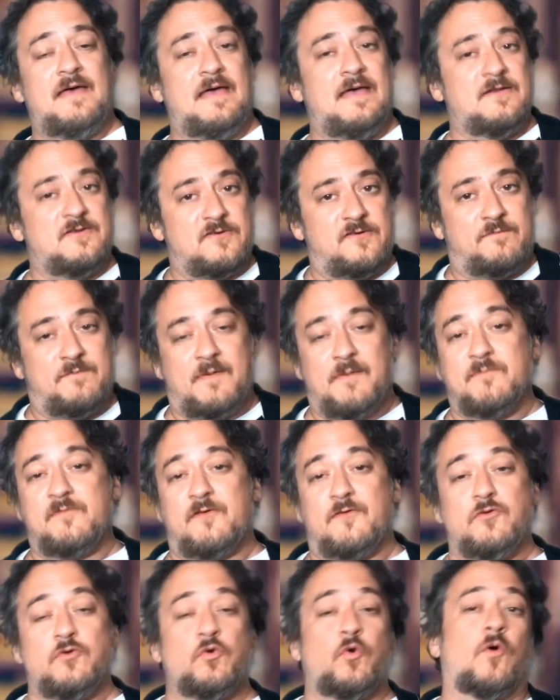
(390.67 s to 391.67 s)
It just becomes
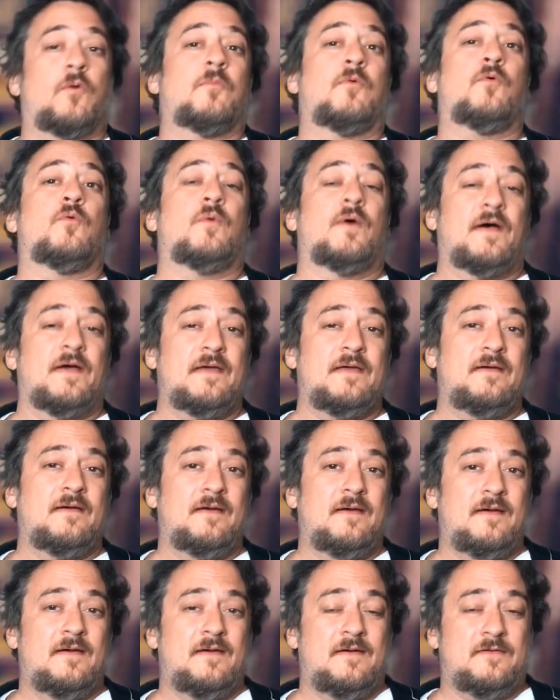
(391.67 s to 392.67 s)
a normal way
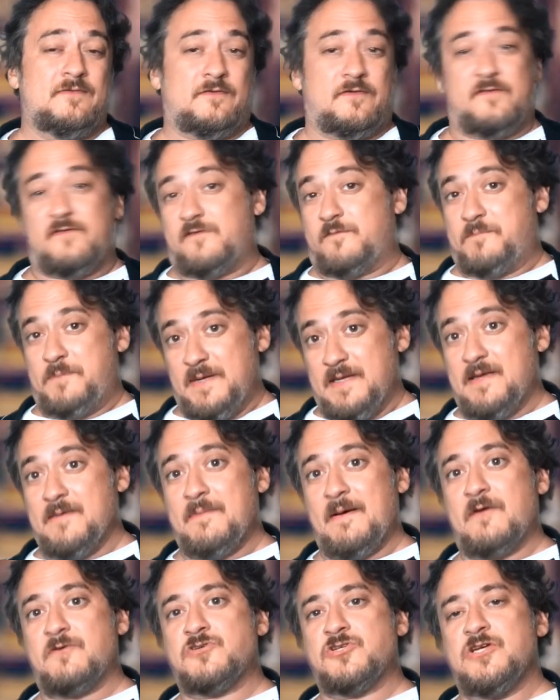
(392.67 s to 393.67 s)
to speak
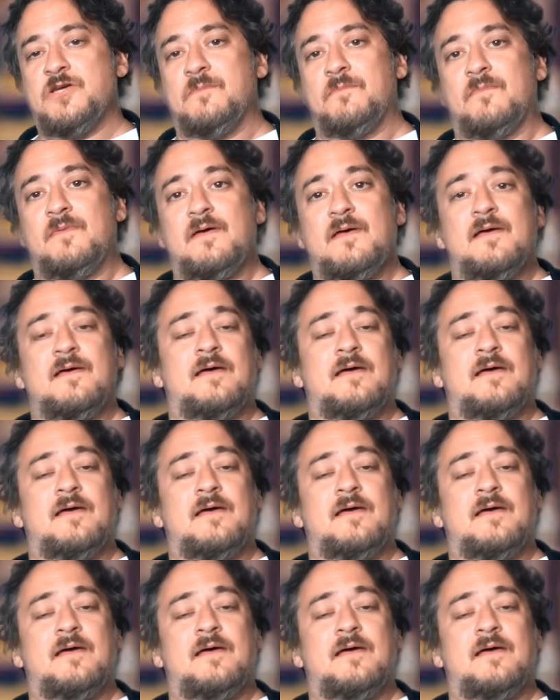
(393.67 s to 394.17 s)
about Jim.